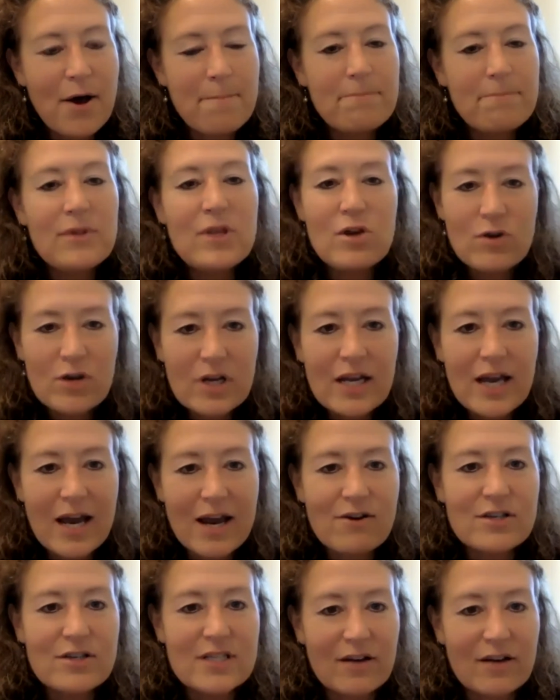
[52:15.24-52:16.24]
you can get
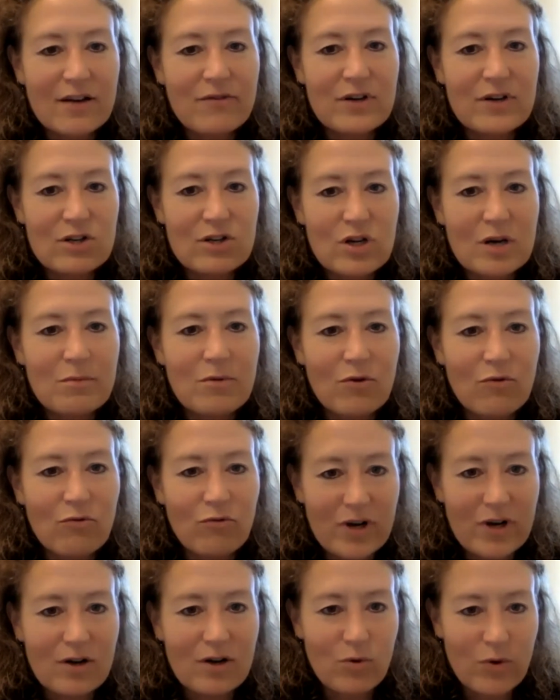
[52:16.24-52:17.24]
yourself into trouble
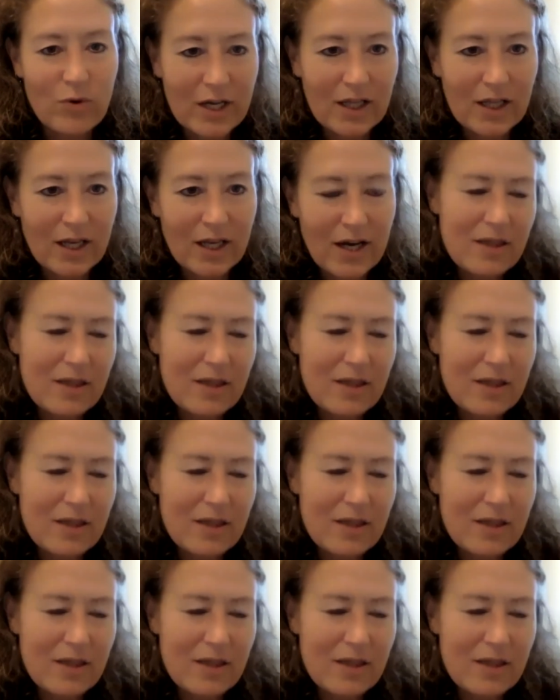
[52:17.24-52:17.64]
real quickly.